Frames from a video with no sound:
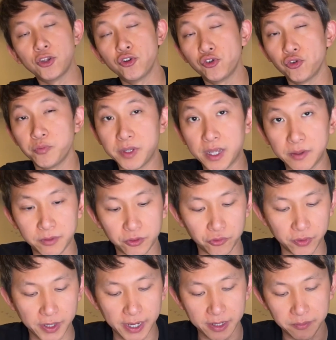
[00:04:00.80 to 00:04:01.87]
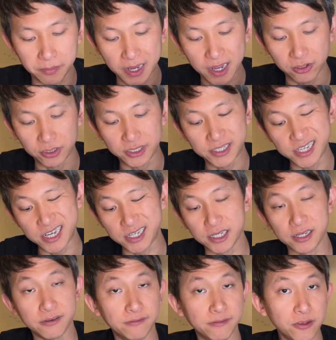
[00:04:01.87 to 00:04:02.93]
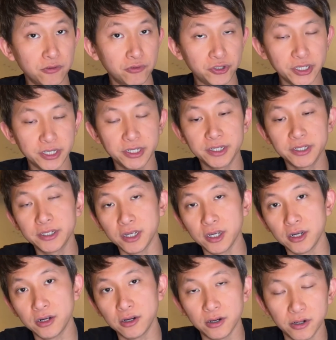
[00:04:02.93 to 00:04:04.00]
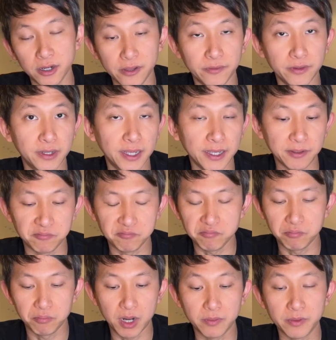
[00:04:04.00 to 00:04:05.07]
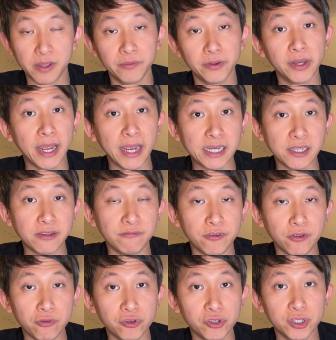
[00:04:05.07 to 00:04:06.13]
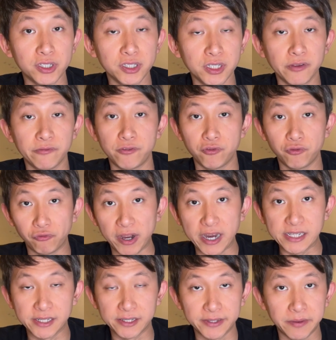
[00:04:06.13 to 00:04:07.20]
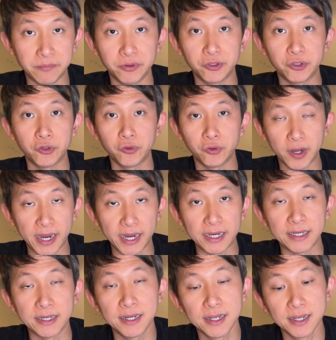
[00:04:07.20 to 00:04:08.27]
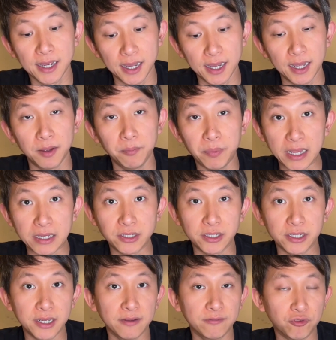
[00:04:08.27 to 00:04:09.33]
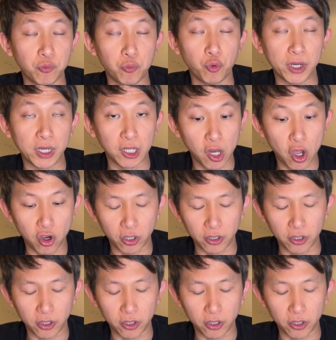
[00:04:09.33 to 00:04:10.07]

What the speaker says: be able to get about 6 infusions or even like probably even 8 infusions if you raise the temperature and patient enough to brew it longer.